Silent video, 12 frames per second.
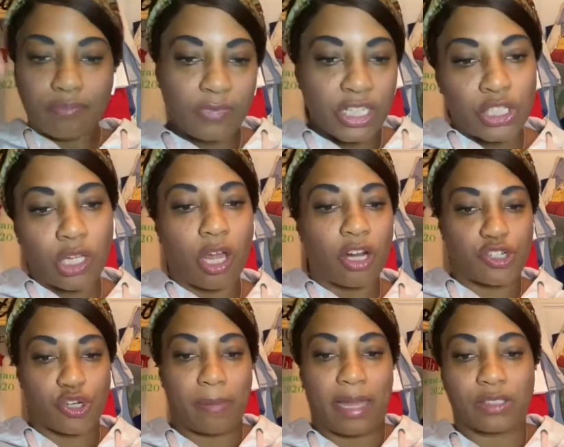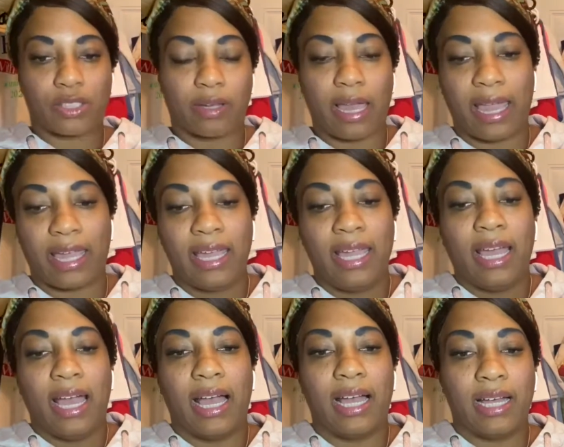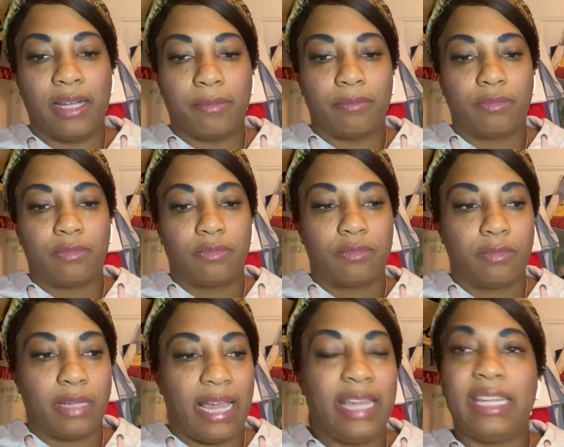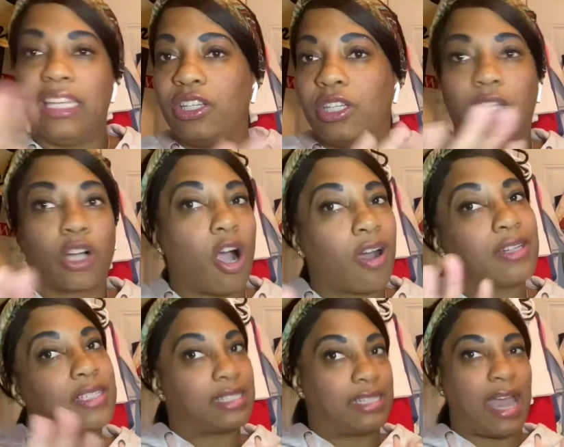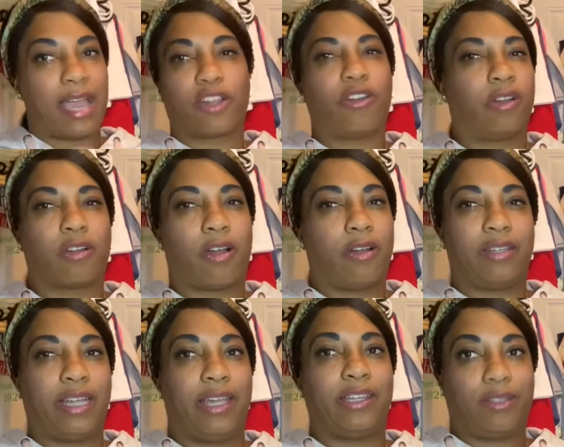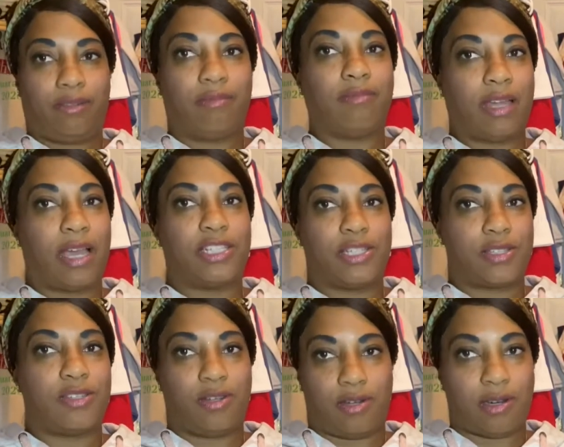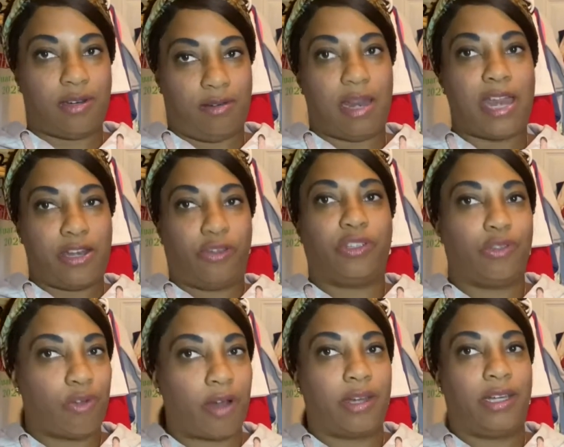to larger amounts, okay? Um, and then the cars is not credit card debt. I just, I know you already